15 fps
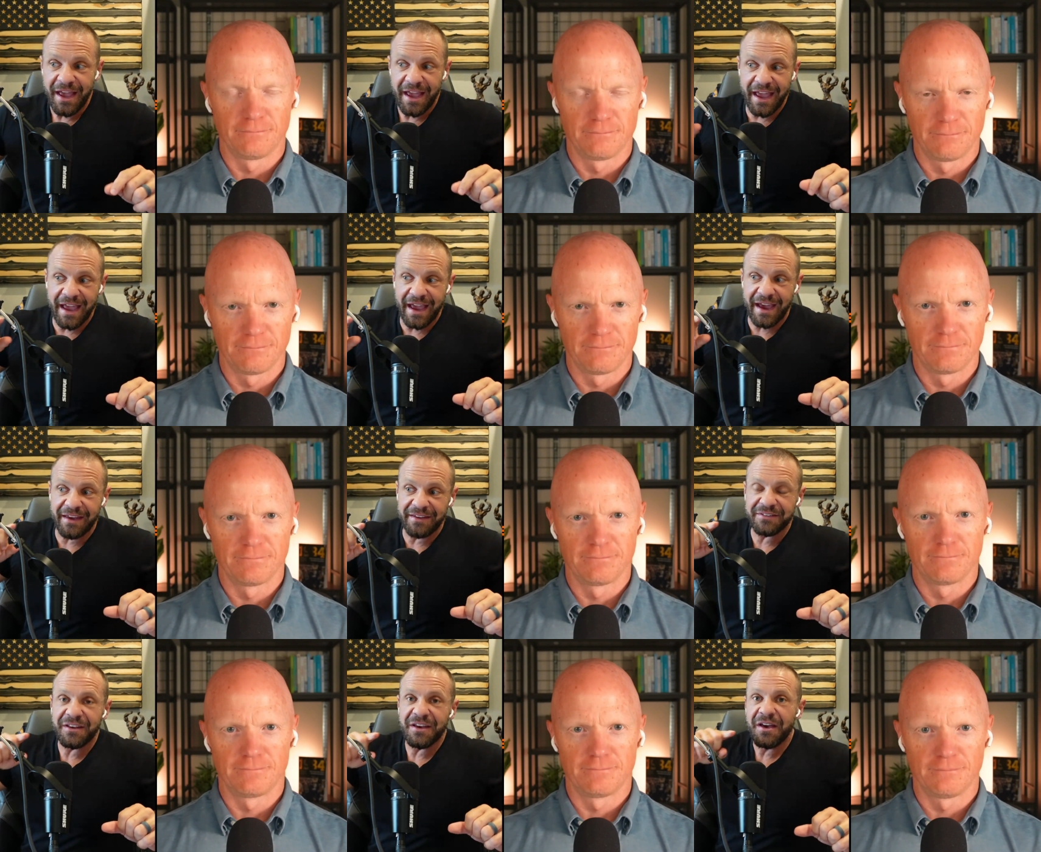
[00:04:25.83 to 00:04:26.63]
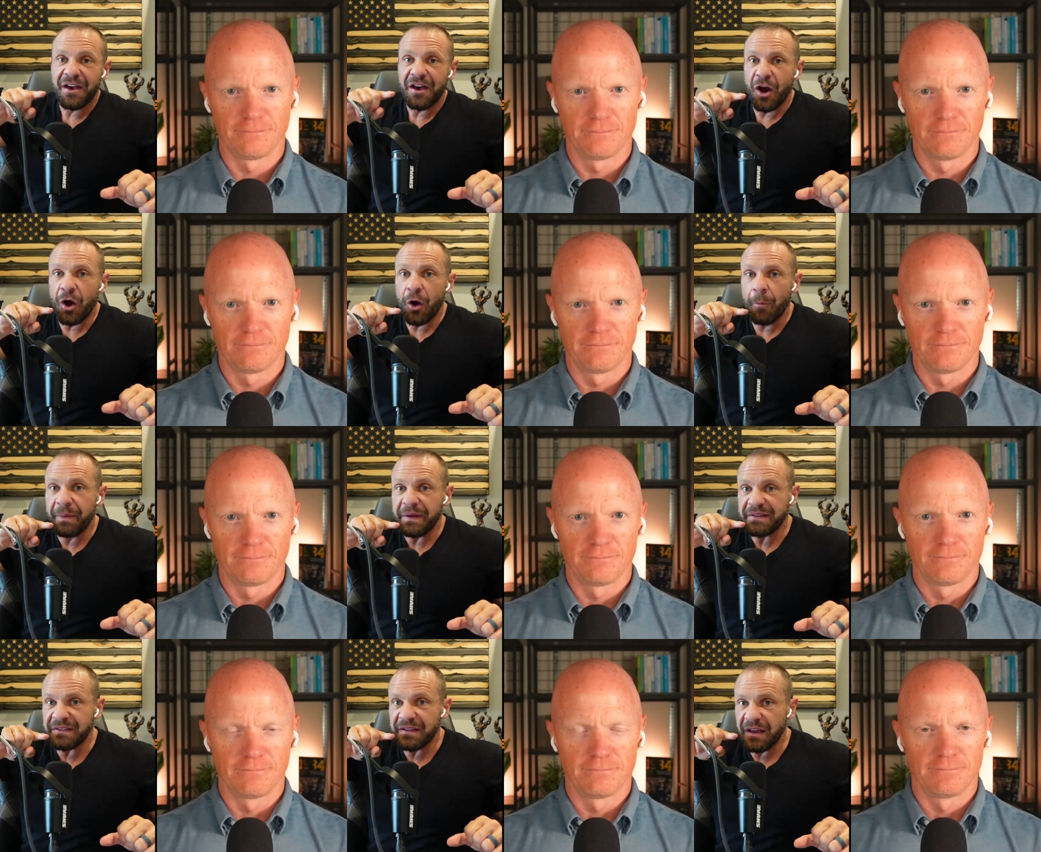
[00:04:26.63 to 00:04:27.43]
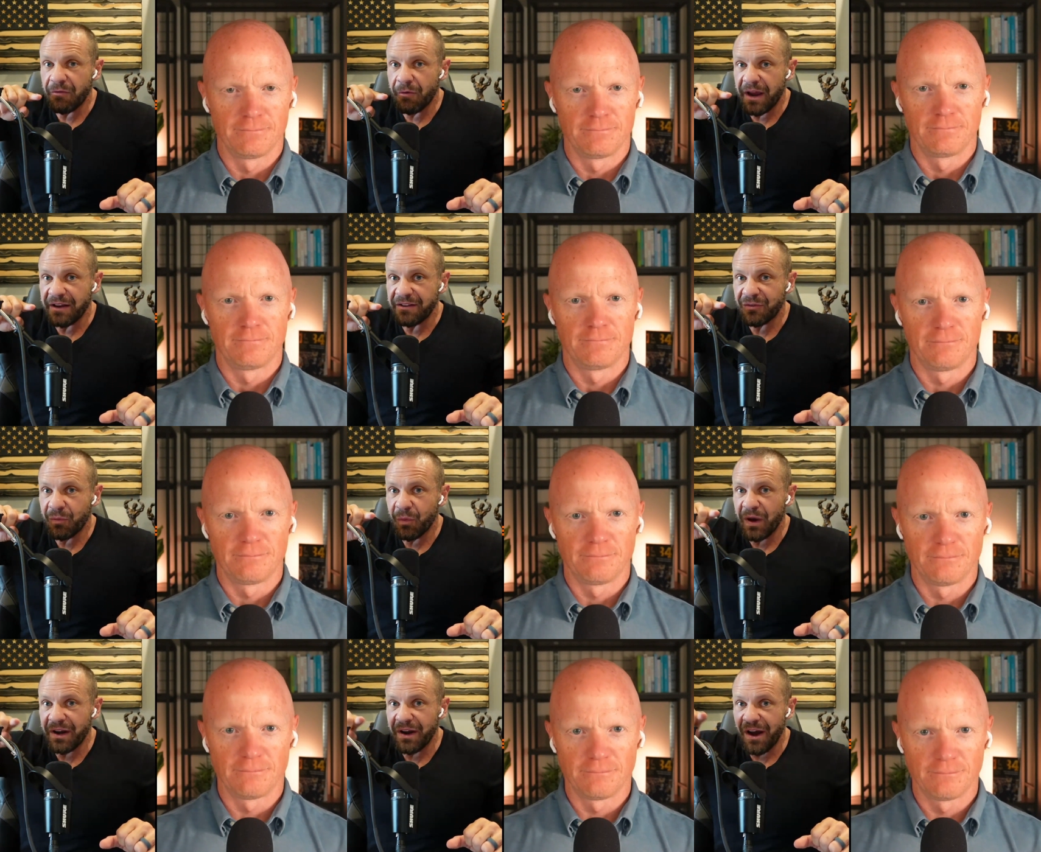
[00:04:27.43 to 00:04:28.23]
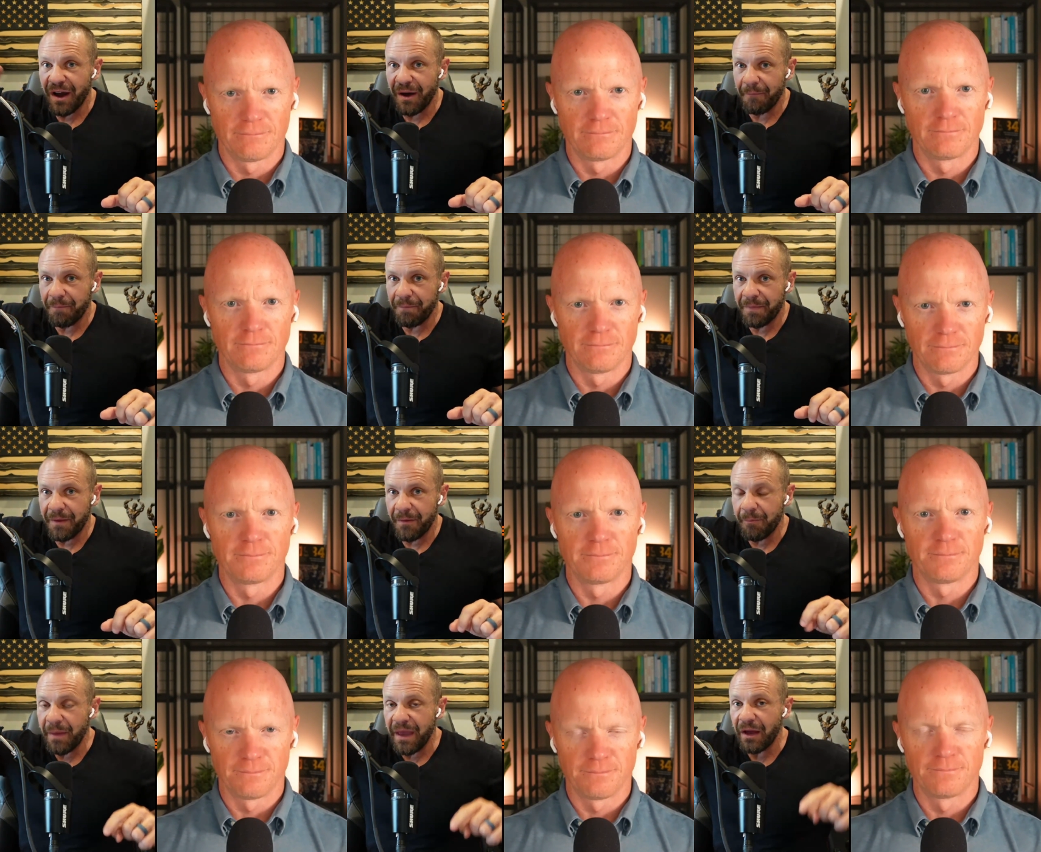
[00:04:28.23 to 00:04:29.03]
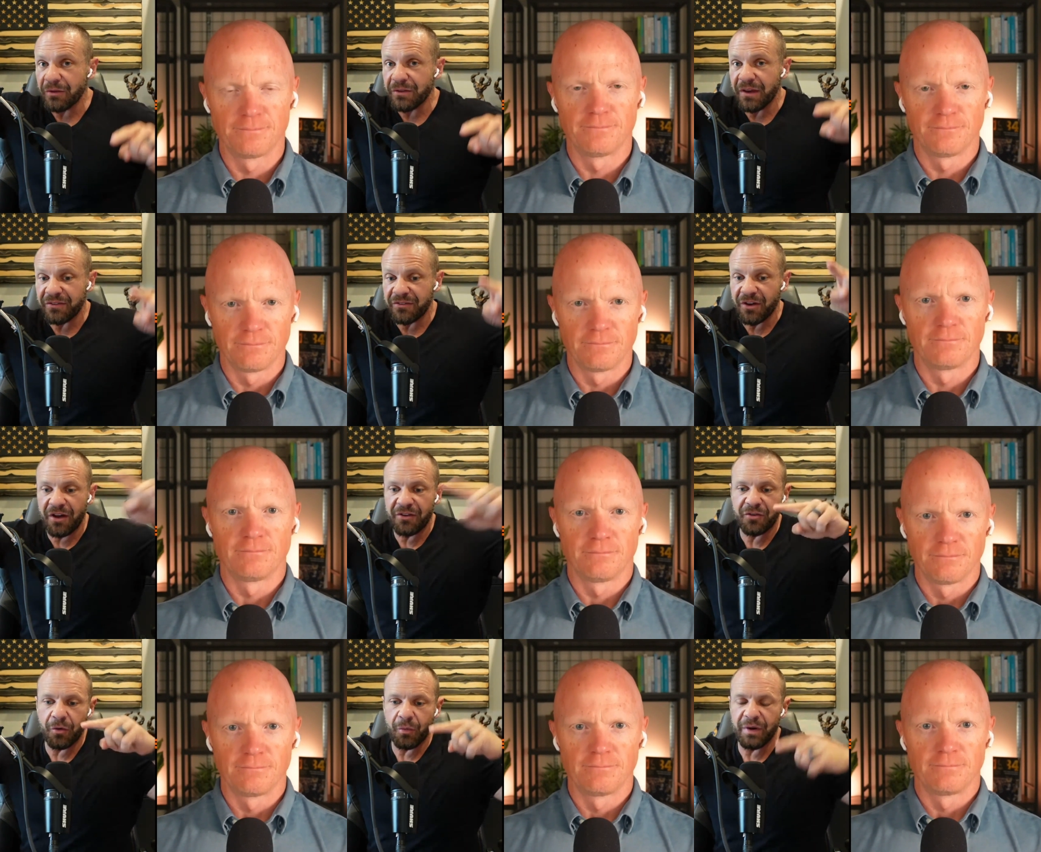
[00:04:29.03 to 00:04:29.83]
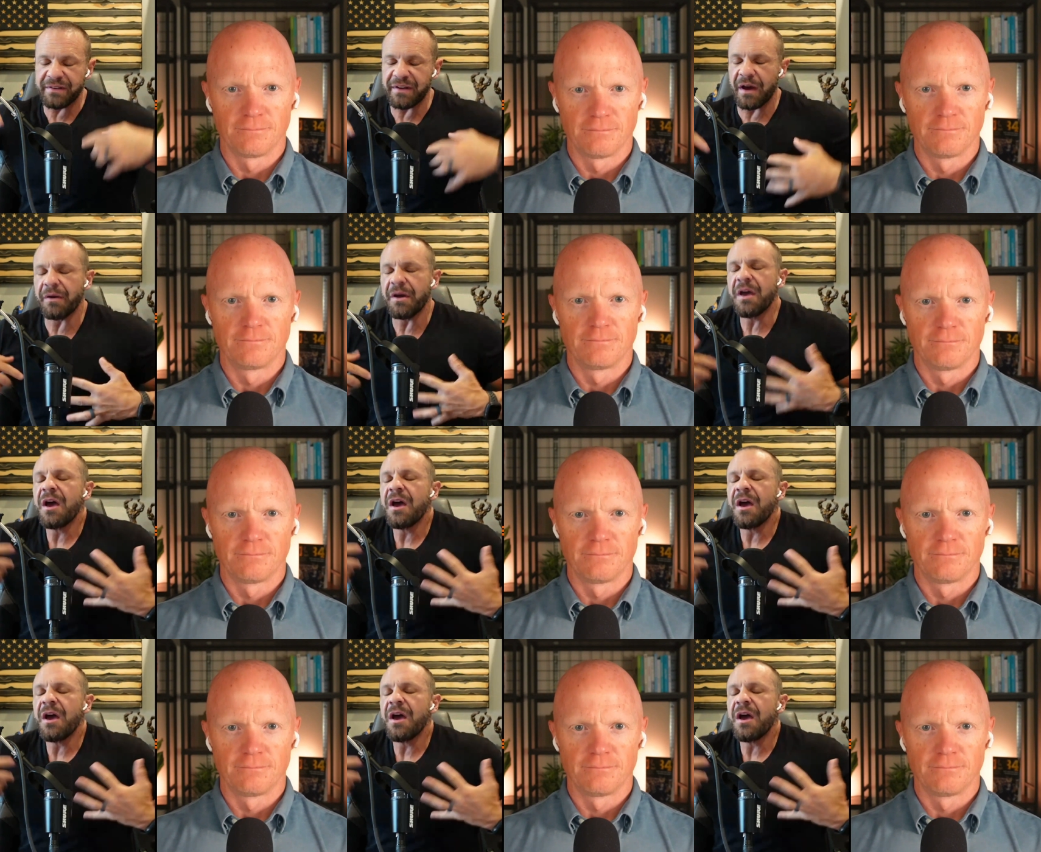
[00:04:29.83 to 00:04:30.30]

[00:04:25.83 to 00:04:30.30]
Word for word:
Speaker 1: As obesity rates went up, male testosterone went down.